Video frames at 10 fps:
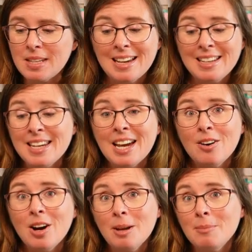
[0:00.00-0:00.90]
And now
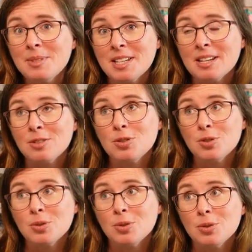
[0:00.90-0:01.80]
I'm down
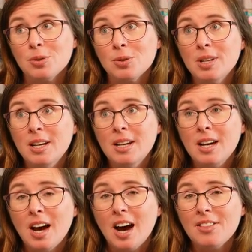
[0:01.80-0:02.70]
to,
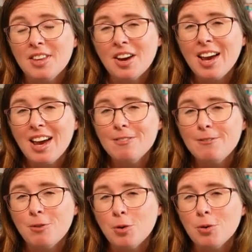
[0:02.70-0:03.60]
I think I have
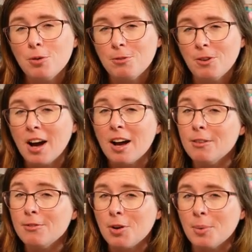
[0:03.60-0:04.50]
4 or
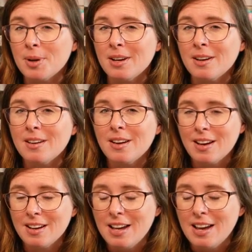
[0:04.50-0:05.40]
5 going
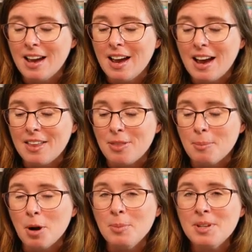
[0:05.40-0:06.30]
at the
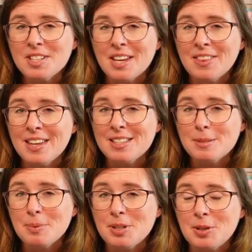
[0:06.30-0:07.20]
moment, and that is
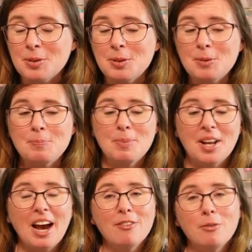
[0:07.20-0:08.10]
pretty good. But
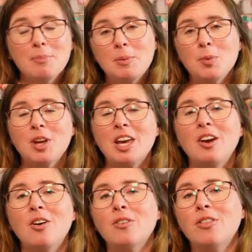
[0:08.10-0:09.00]
I haven't been
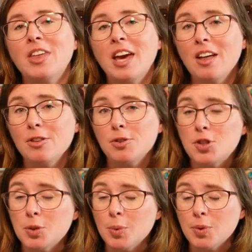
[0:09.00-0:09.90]
working on the other
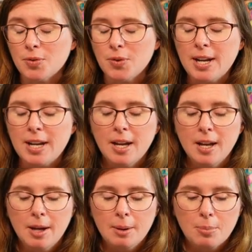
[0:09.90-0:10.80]
2 or 3
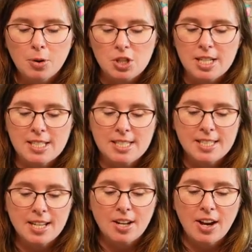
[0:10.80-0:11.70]
projects
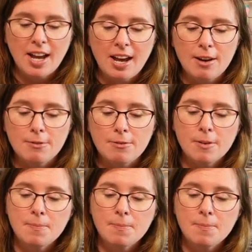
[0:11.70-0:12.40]
that I have.